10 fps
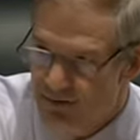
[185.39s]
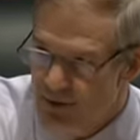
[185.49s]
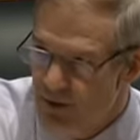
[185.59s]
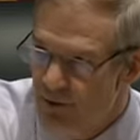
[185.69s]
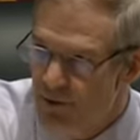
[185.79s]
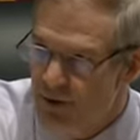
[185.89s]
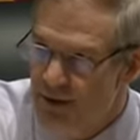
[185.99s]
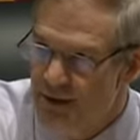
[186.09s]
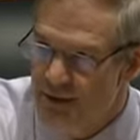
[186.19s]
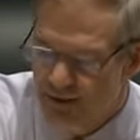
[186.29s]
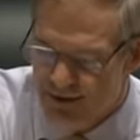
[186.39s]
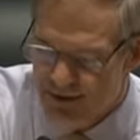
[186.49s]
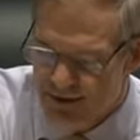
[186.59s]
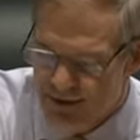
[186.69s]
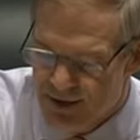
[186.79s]
But don't worry,
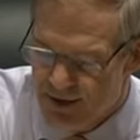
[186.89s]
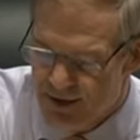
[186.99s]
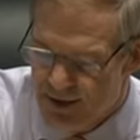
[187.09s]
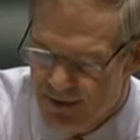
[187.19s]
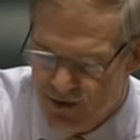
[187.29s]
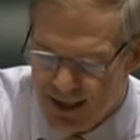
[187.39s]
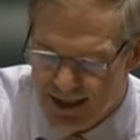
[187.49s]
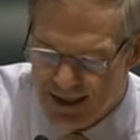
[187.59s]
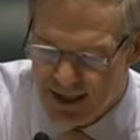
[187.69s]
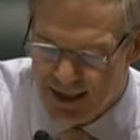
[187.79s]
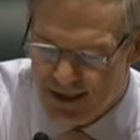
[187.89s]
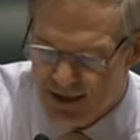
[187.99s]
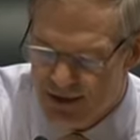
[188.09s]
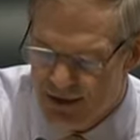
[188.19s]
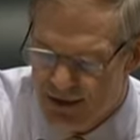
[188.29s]
the Attorney General of the United
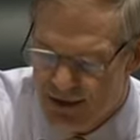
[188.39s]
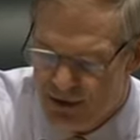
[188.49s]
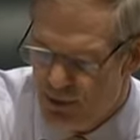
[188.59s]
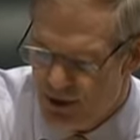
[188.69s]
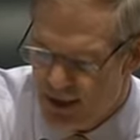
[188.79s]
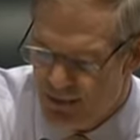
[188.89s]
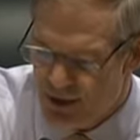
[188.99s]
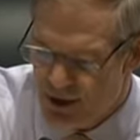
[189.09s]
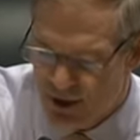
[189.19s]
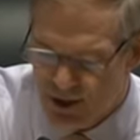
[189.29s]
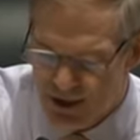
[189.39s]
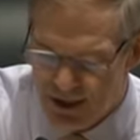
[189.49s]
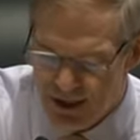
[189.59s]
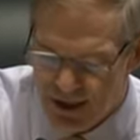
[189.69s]
States just put them in charge